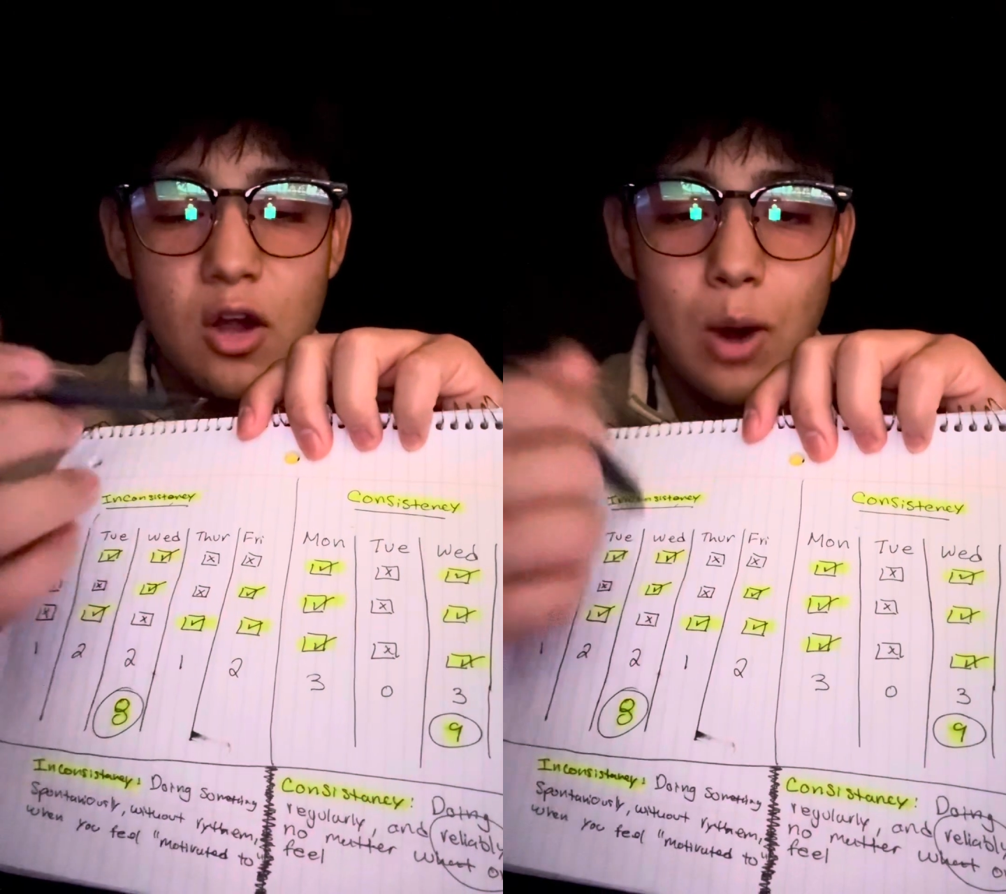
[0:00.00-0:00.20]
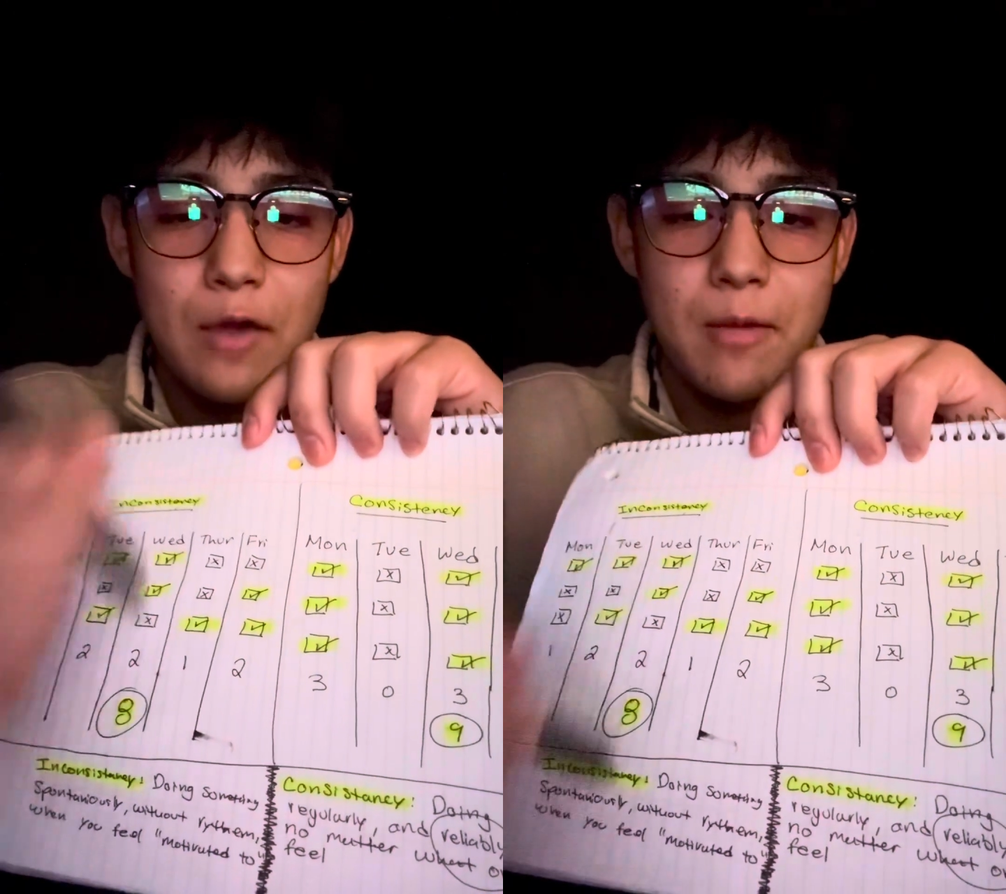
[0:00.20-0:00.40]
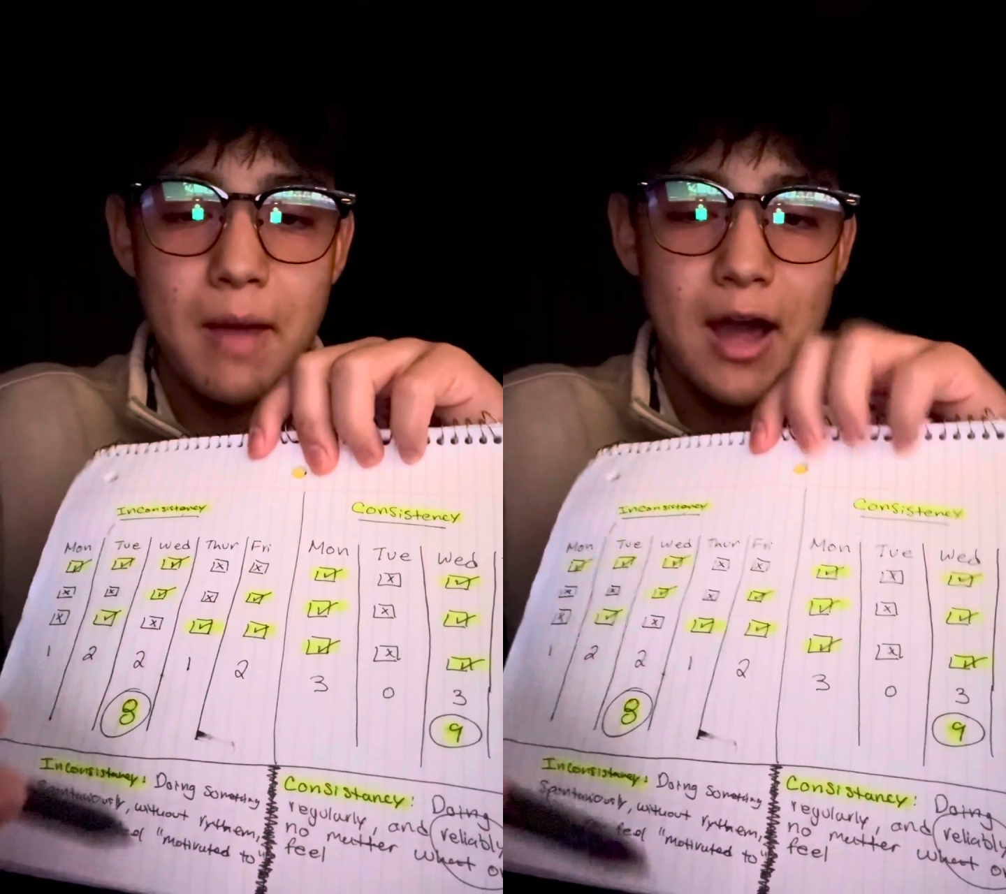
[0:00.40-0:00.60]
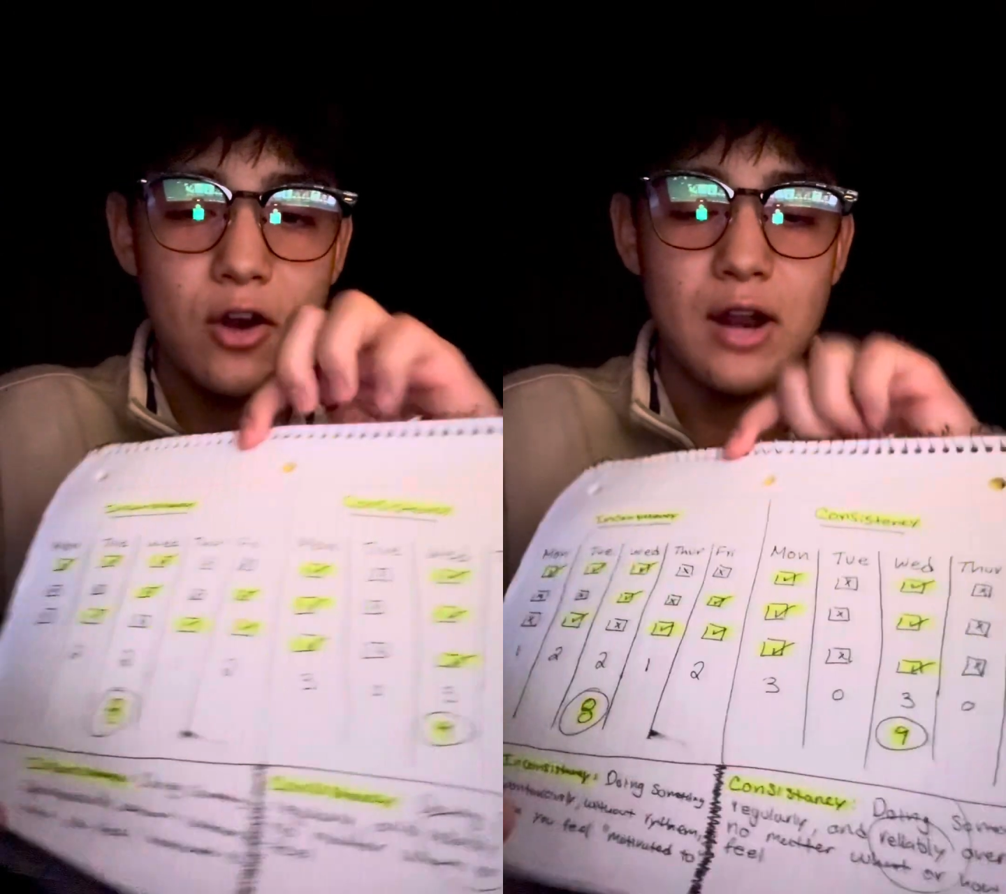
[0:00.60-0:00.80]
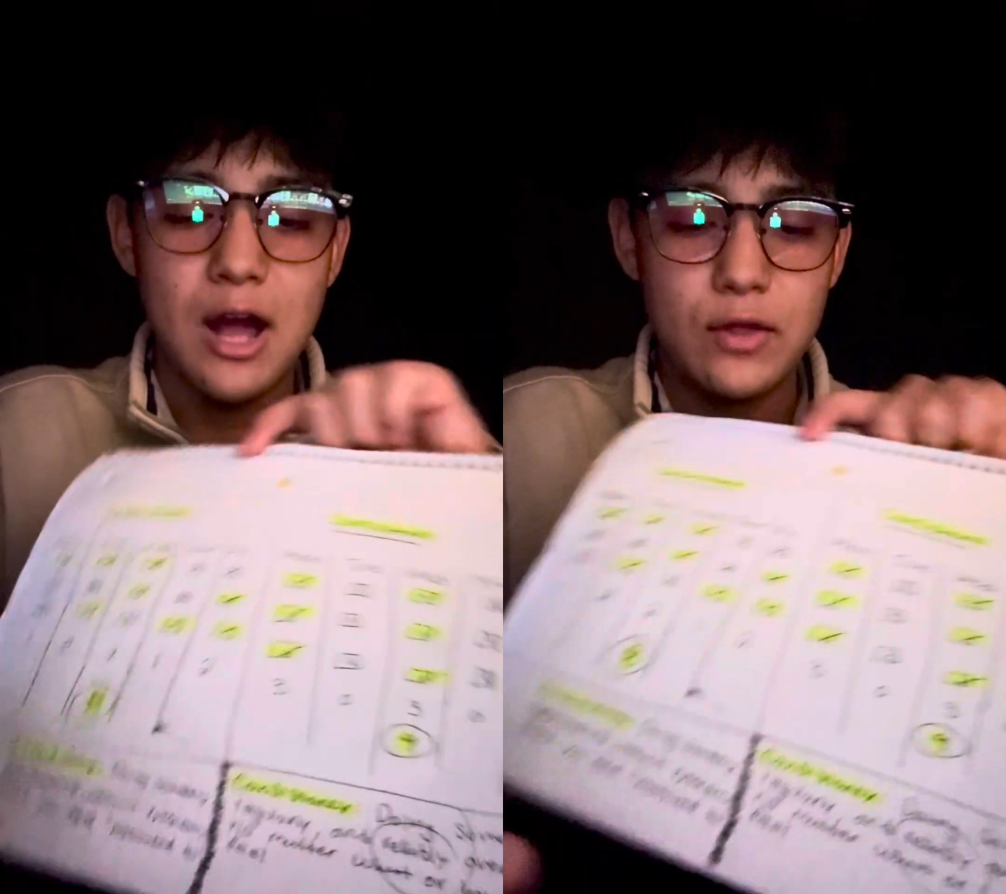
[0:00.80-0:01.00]
why they matter,
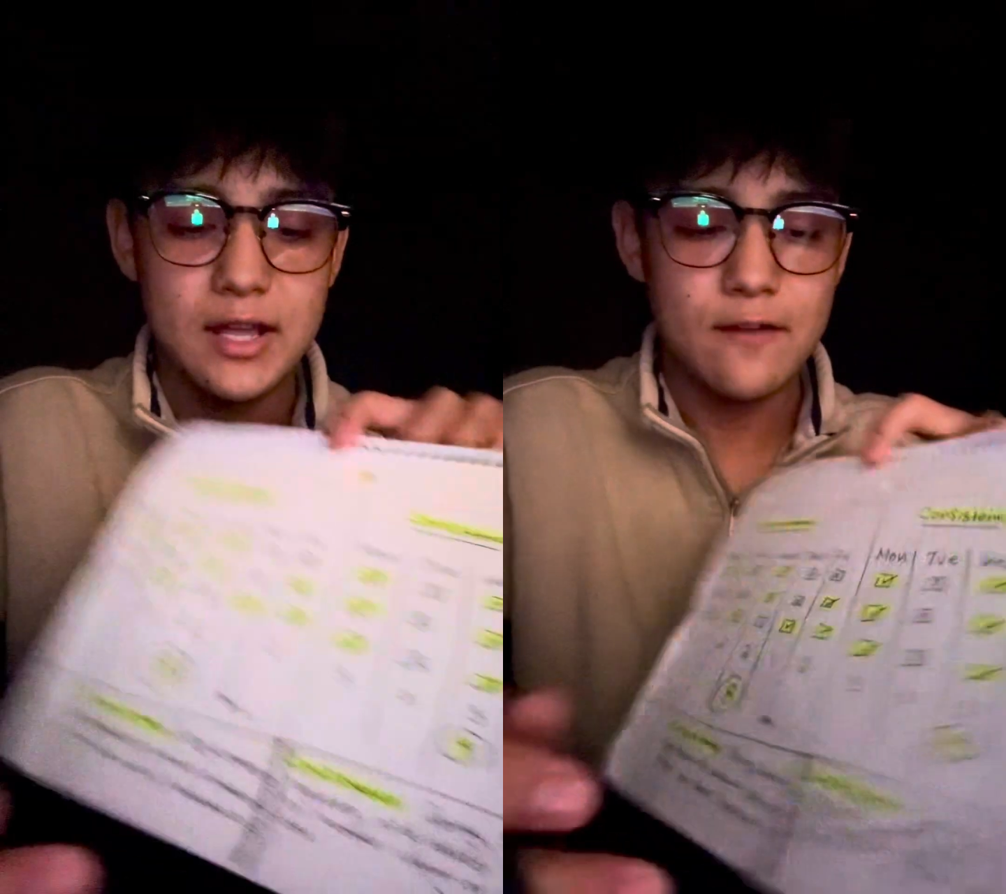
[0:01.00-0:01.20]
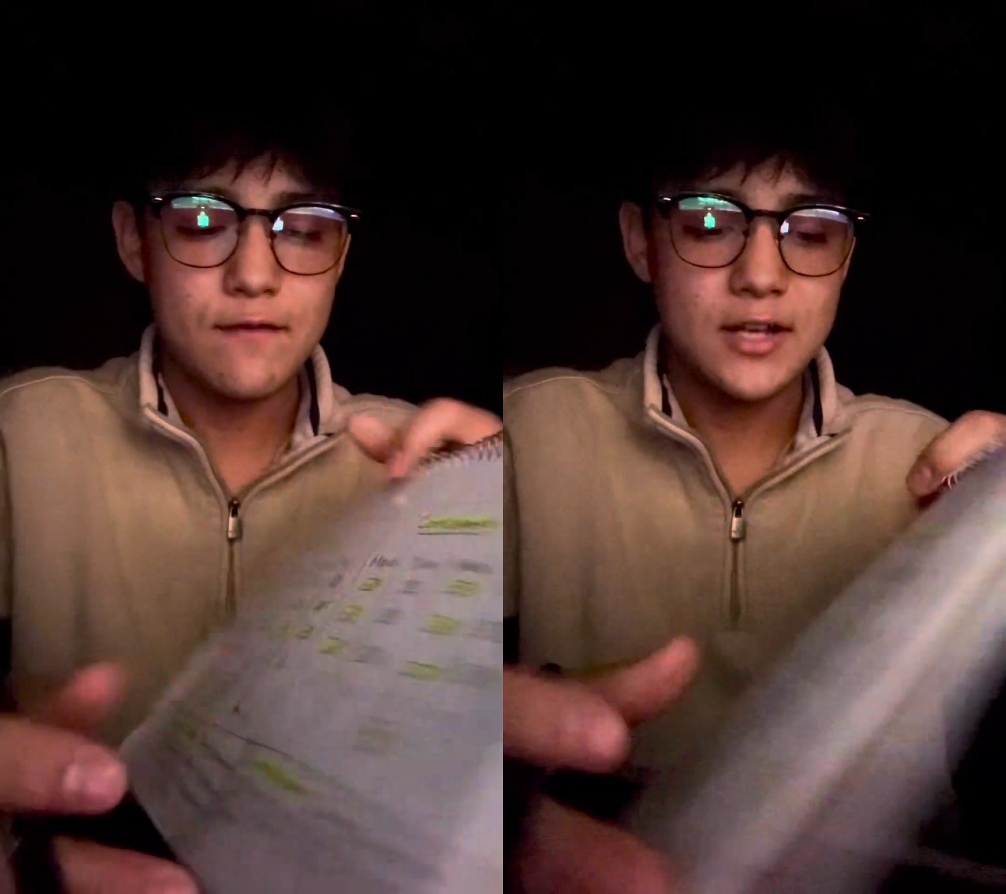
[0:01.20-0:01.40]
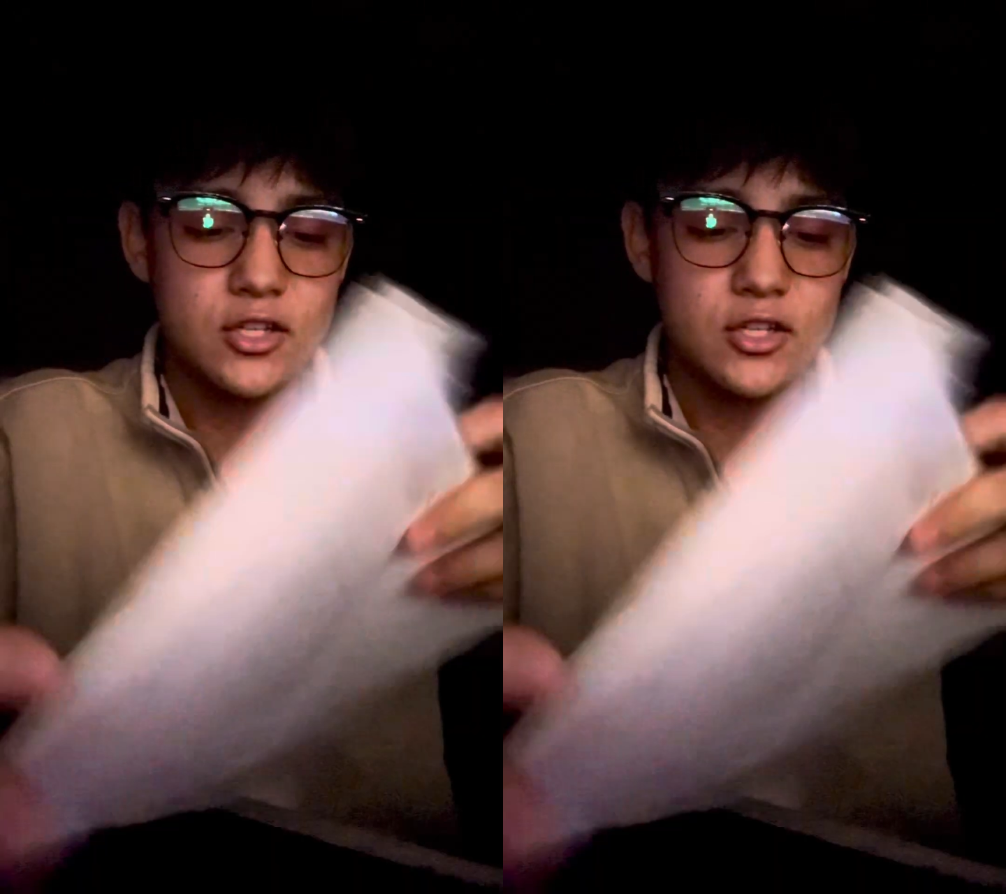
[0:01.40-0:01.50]
and how they can affect